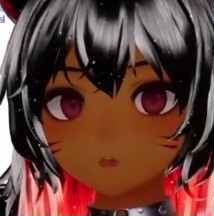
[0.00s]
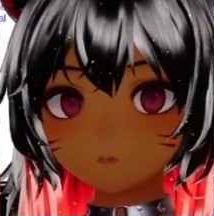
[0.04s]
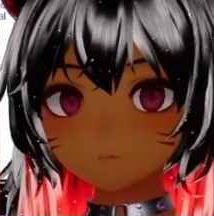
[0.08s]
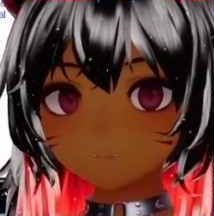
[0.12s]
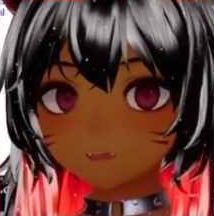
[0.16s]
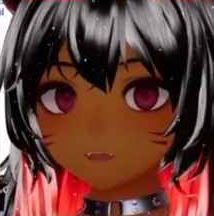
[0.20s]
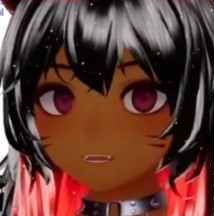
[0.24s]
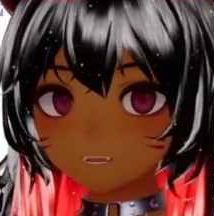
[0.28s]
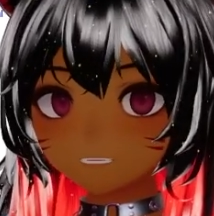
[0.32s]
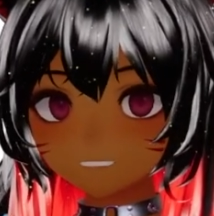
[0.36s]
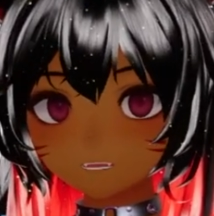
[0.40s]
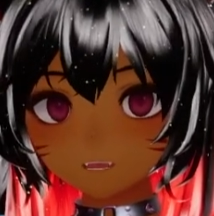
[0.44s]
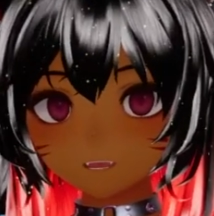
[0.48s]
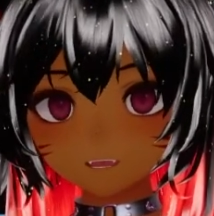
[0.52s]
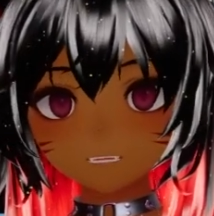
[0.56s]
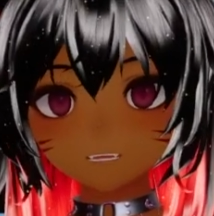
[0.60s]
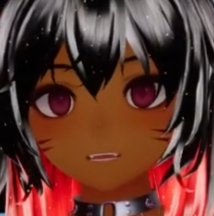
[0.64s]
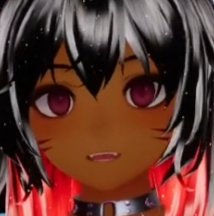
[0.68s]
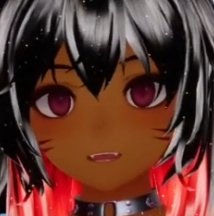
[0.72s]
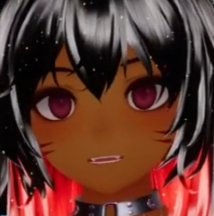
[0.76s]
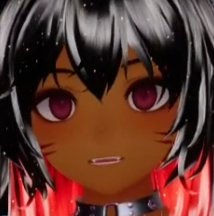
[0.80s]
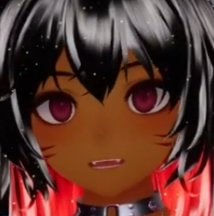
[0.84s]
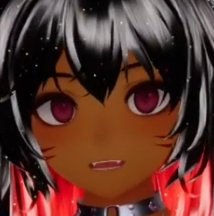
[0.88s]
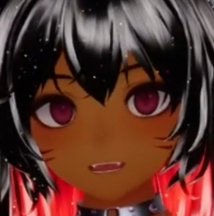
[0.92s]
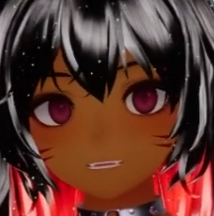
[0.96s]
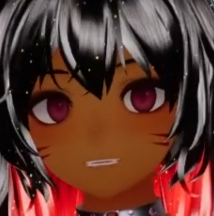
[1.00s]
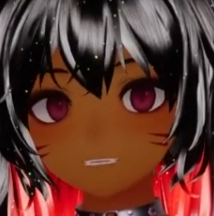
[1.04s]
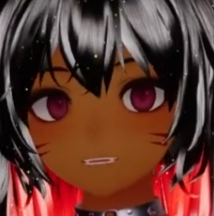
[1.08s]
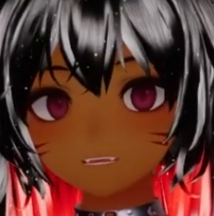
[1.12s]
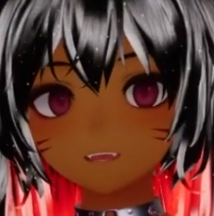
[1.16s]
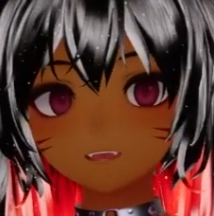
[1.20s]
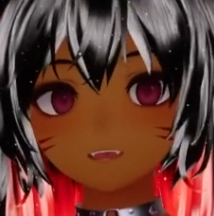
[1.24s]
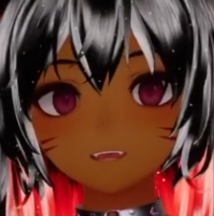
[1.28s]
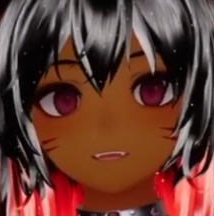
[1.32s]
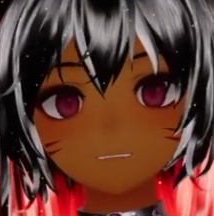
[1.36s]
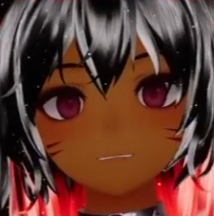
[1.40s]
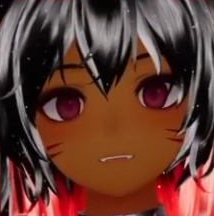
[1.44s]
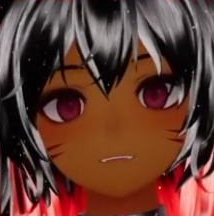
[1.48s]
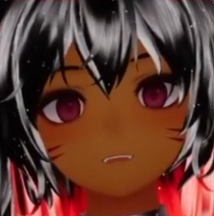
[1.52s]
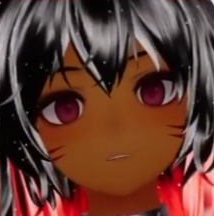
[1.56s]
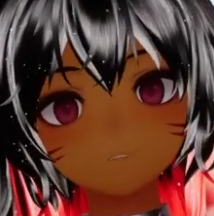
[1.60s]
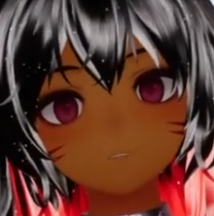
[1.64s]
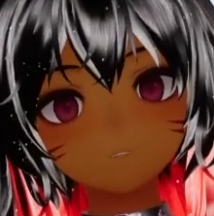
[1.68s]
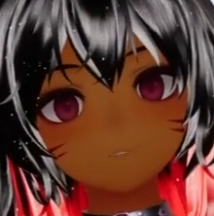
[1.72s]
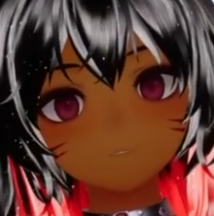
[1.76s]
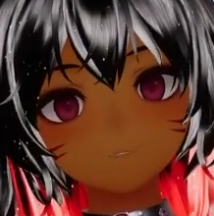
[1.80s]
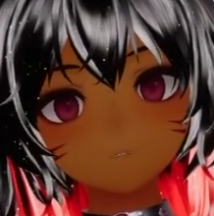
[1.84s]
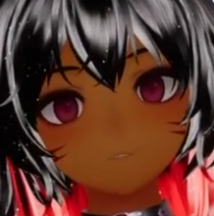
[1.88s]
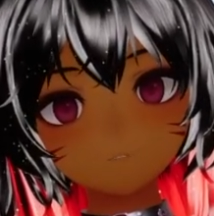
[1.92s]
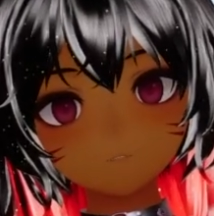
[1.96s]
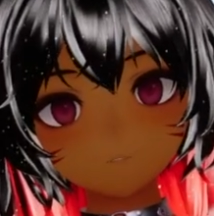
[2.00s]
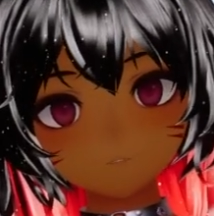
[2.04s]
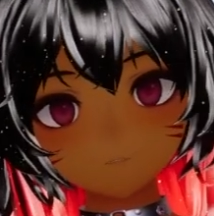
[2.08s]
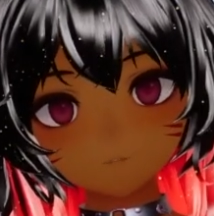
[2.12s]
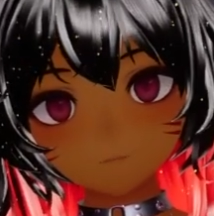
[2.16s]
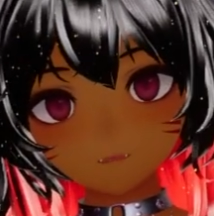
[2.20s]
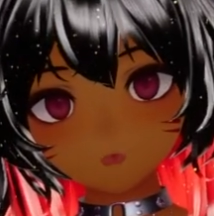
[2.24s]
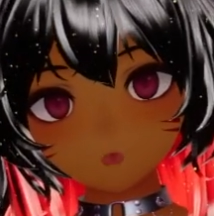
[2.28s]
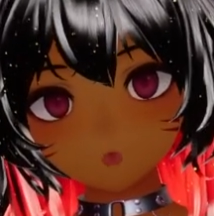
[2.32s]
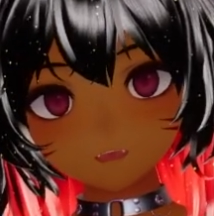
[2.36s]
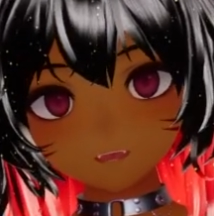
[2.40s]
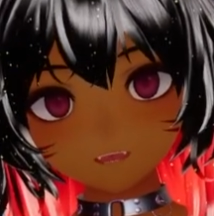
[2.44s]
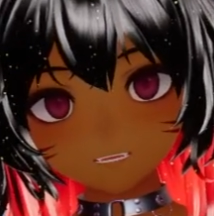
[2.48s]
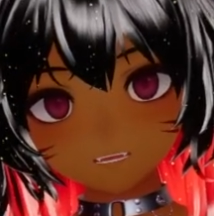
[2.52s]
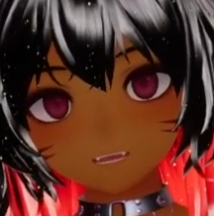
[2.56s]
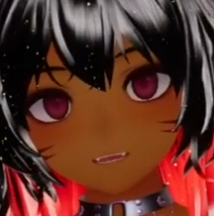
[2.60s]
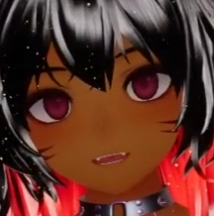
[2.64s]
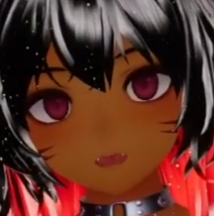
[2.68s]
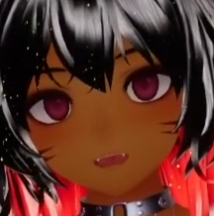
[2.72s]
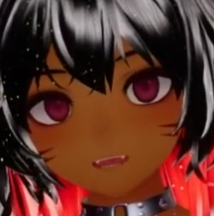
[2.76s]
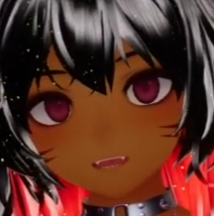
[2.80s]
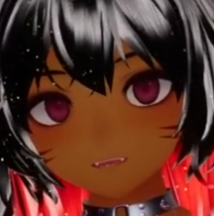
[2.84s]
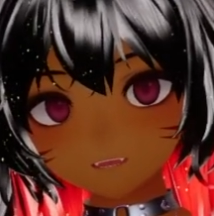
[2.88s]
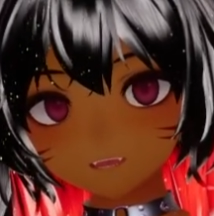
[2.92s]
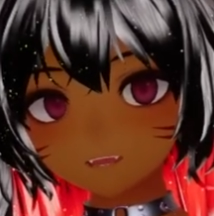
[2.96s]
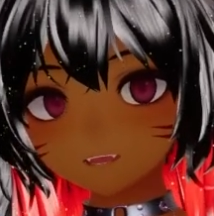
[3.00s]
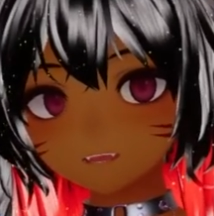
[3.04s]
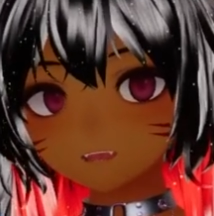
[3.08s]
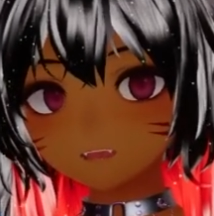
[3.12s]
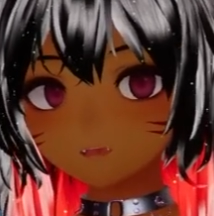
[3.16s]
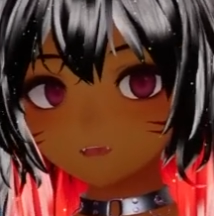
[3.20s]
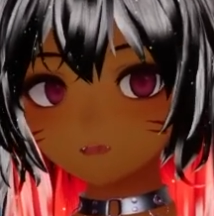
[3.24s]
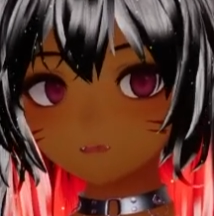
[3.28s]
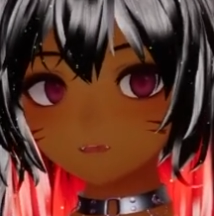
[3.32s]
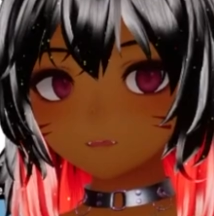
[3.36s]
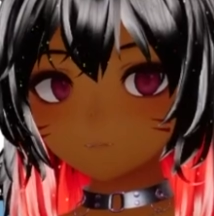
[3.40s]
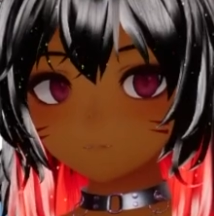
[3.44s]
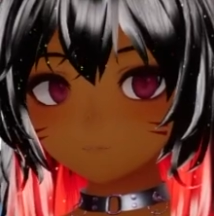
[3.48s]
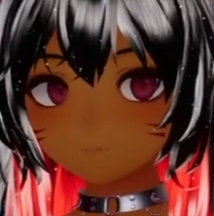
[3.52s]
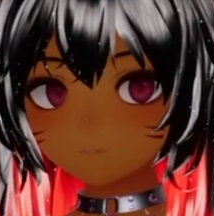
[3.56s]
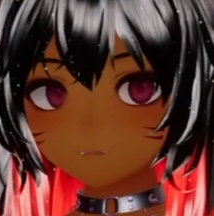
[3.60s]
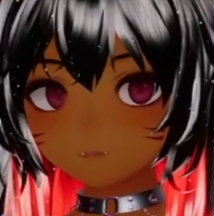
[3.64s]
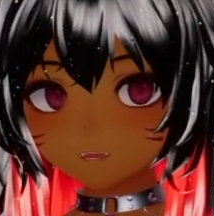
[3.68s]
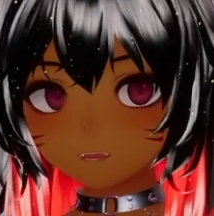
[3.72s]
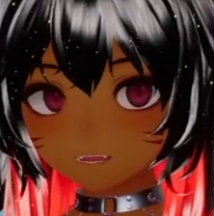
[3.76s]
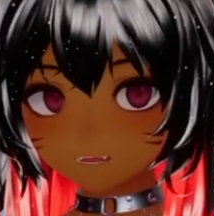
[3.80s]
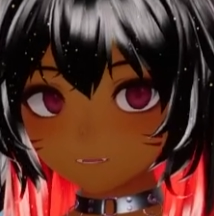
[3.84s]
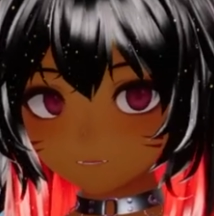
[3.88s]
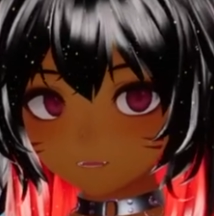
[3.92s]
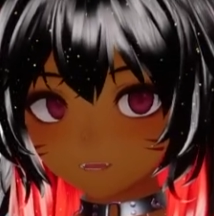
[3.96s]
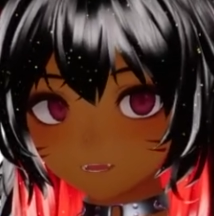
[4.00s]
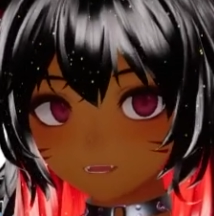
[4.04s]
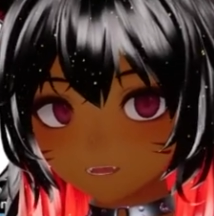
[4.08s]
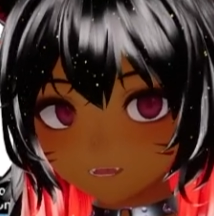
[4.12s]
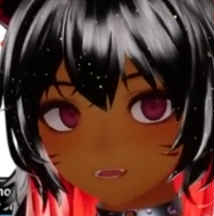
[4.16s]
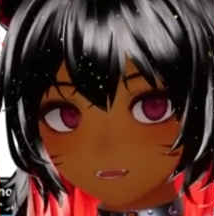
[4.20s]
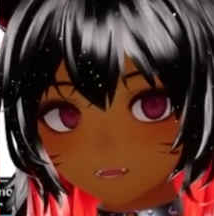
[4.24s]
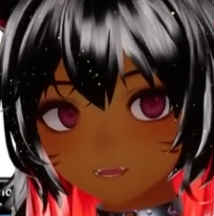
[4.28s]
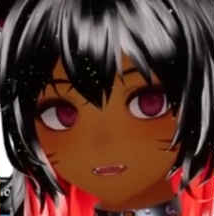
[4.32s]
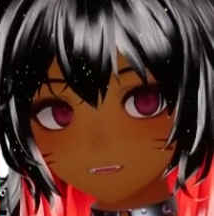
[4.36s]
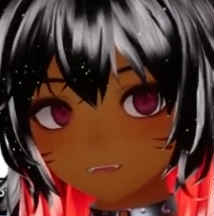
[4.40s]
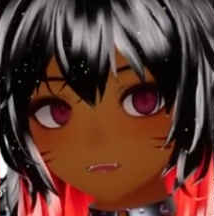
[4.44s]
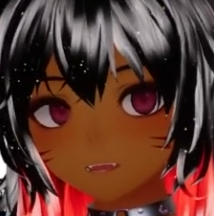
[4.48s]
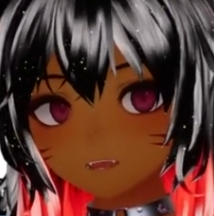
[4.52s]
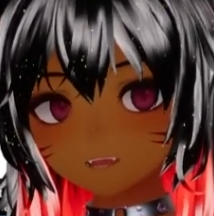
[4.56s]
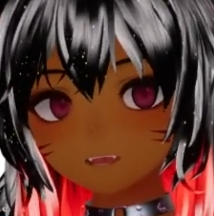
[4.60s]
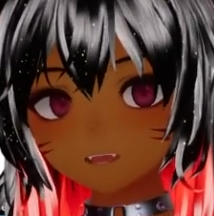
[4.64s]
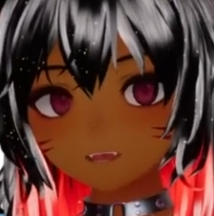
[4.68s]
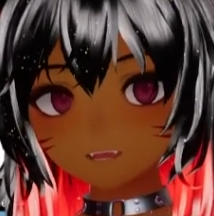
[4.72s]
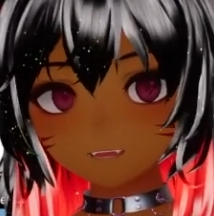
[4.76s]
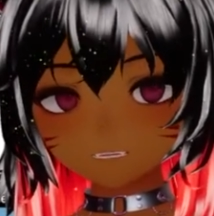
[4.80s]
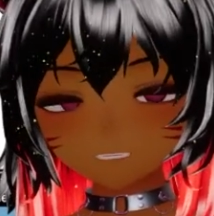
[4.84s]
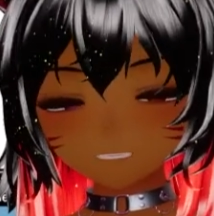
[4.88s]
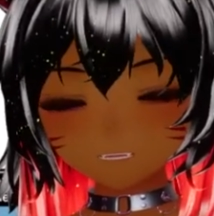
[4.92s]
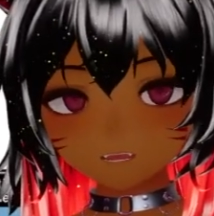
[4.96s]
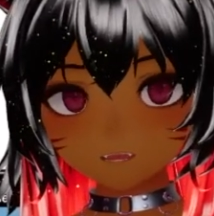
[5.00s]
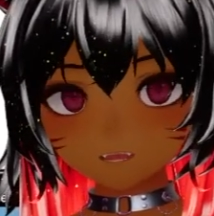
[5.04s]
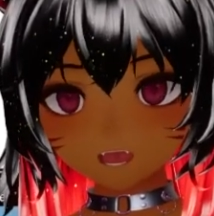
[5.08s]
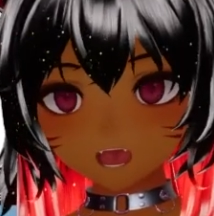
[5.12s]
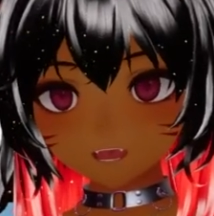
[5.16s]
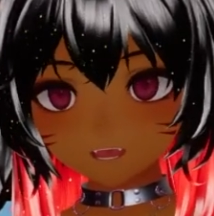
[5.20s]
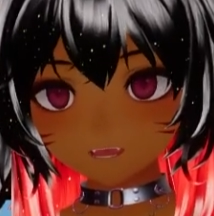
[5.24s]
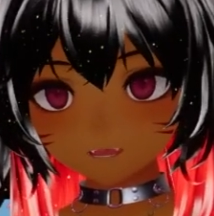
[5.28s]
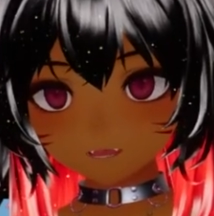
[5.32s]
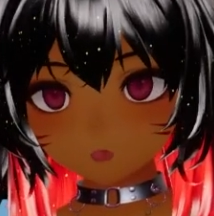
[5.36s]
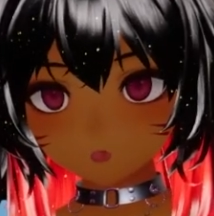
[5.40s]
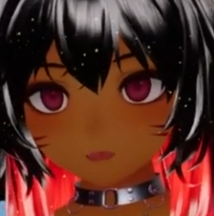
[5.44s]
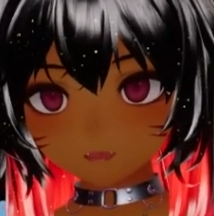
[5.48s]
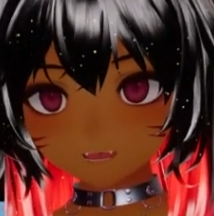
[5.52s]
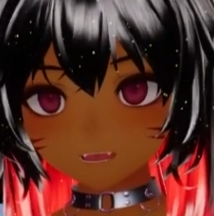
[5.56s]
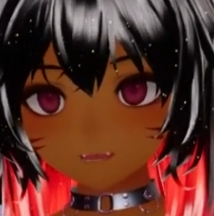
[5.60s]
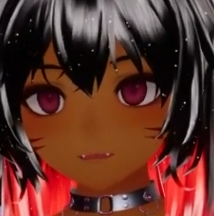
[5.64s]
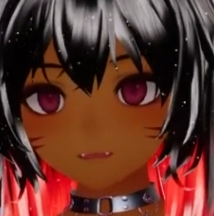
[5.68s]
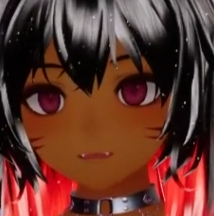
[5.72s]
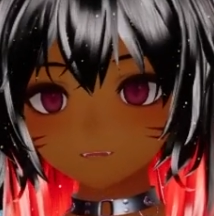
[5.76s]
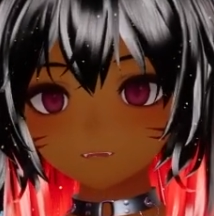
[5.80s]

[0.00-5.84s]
As soon as things are safe, they will start rolling out, but they have to have some time to work.